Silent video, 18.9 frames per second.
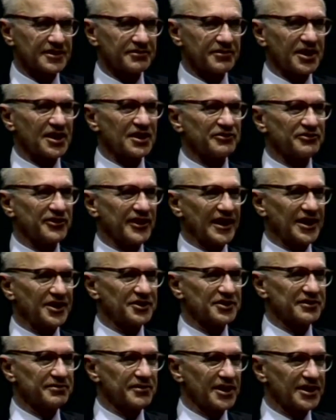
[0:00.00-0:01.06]
by a
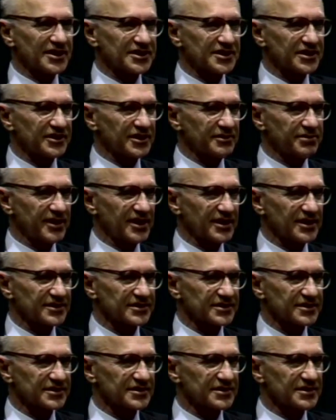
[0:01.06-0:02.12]
failure of monetary
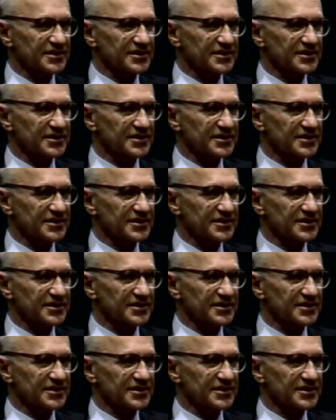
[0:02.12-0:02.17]
policy.